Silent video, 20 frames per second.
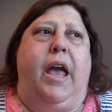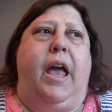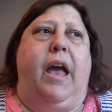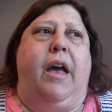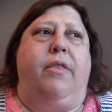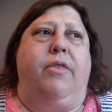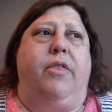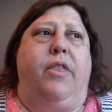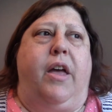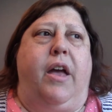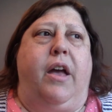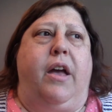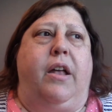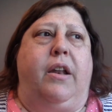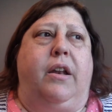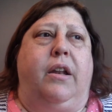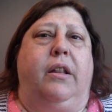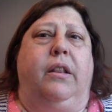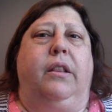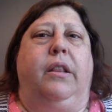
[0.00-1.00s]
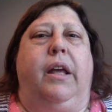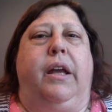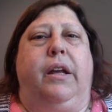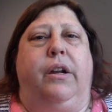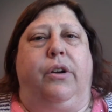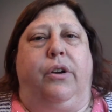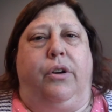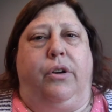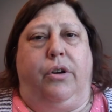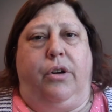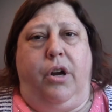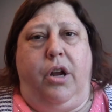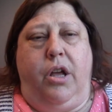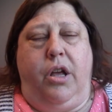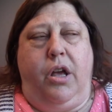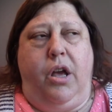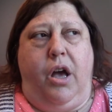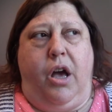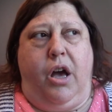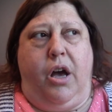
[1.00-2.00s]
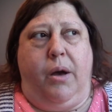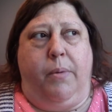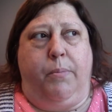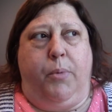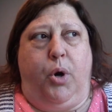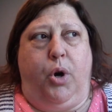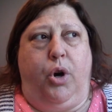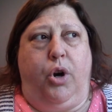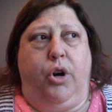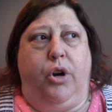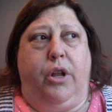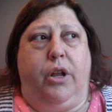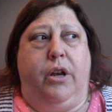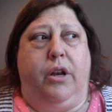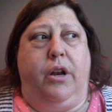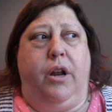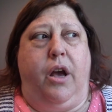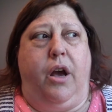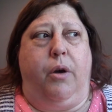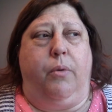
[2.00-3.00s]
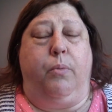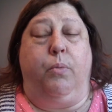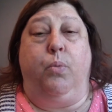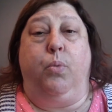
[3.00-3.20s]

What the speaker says: and then later heard a